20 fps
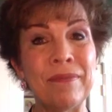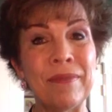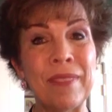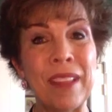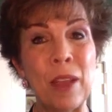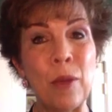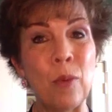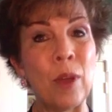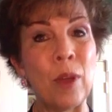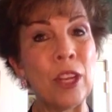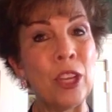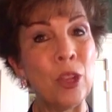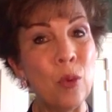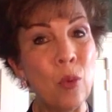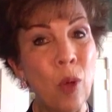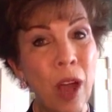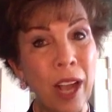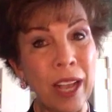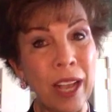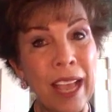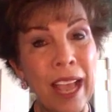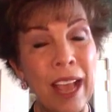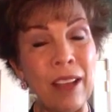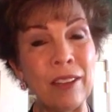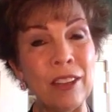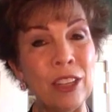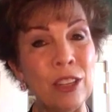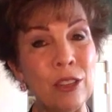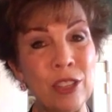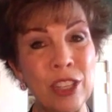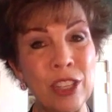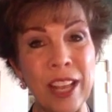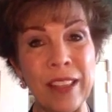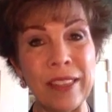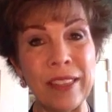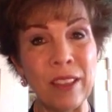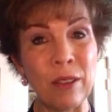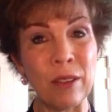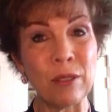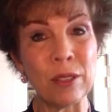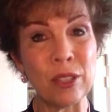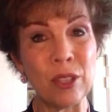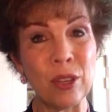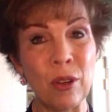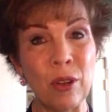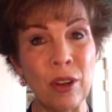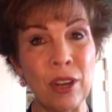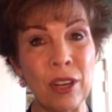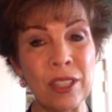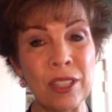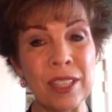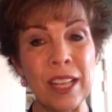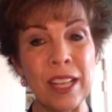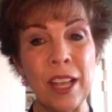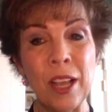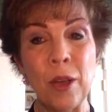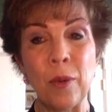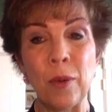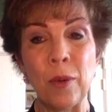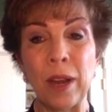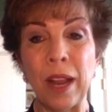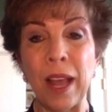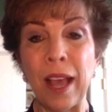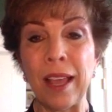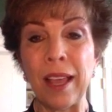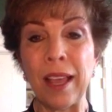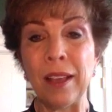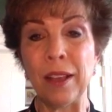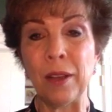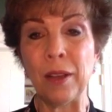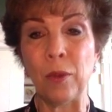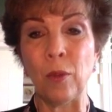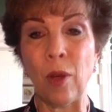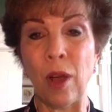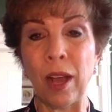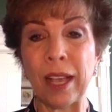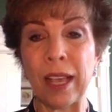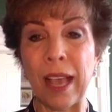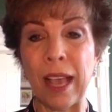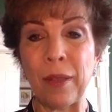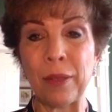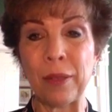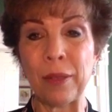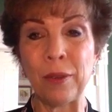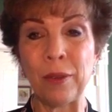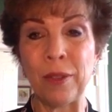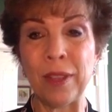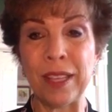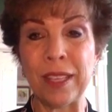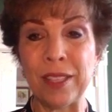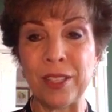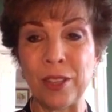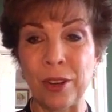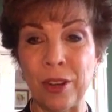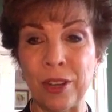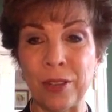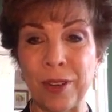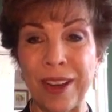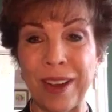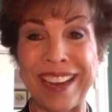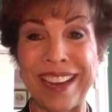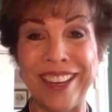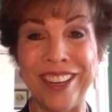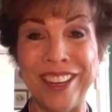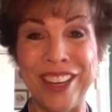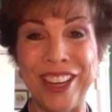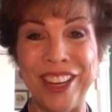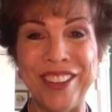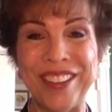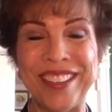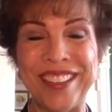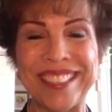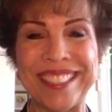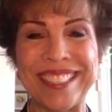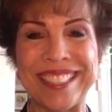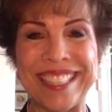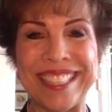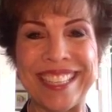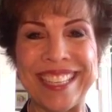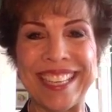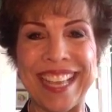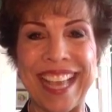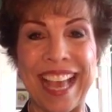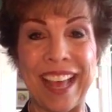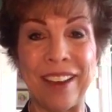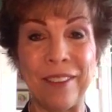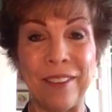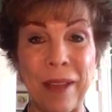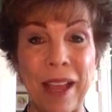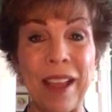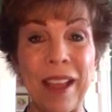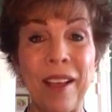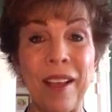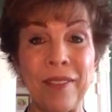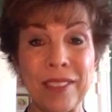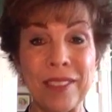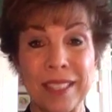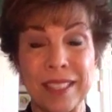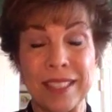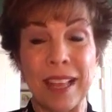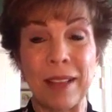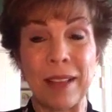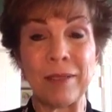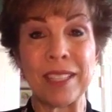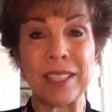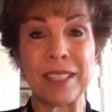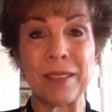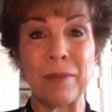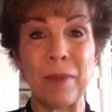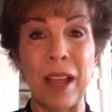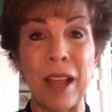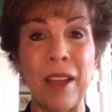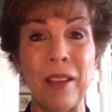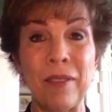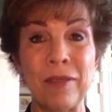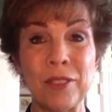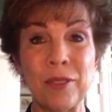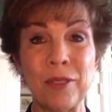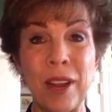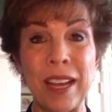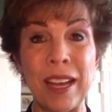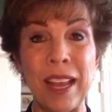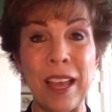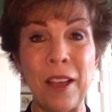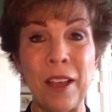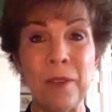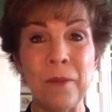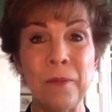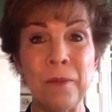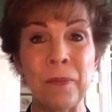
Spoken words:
And when you walk out and you shut those doors, when I walk out through these doors right here, you can see out of my office, because I'm just in my office right now,